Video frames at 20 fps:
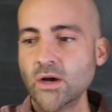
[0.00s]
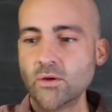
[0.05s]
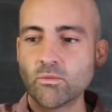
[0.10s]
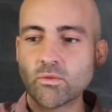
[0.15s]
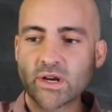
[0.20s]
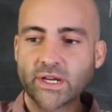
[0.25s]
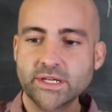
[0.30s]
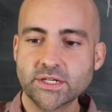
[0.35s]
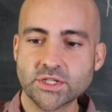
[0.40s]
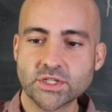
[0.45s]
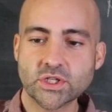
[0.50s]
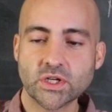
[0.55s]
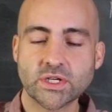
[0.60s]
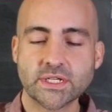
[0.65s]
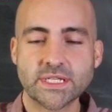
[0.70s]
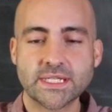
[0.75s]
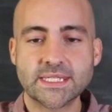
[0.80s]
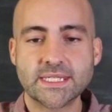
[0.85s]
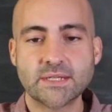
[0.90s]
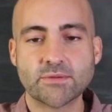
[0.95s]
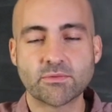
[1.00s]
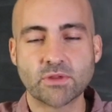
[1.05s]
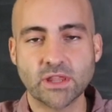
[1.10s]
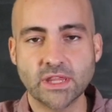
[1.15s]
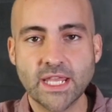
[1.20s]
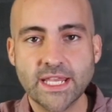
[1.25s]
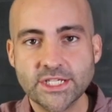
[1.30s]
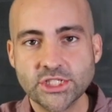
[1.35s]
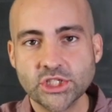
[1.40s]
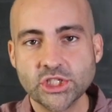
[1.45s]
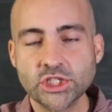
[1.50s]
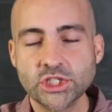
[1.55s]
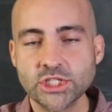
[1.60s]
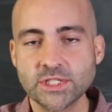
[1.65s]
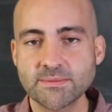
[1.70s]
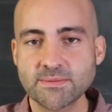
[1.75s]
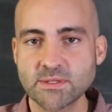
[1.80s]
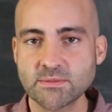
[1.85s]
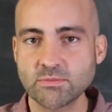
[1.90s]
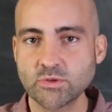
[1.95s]
where you're starting to see
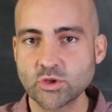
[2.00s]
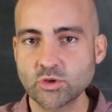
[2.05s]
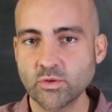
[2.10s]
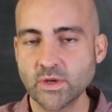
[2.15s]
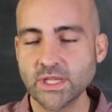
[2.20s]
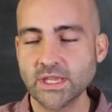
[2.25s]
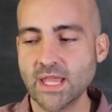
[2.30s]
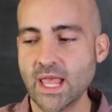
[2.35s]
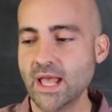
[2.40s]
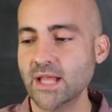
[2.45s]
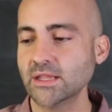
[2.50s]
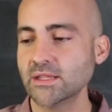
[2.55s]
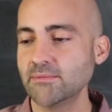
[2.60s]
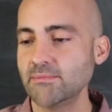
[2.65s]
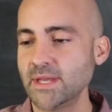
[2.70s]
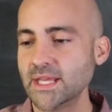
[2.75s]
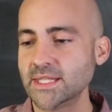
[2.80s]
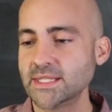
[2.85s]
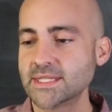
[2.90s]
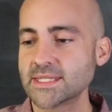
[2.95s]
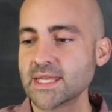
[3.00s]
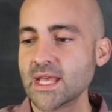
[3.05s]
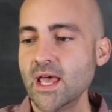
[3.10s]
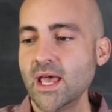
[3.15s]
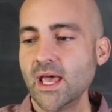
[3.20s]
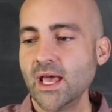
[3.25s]
relationships between the elements,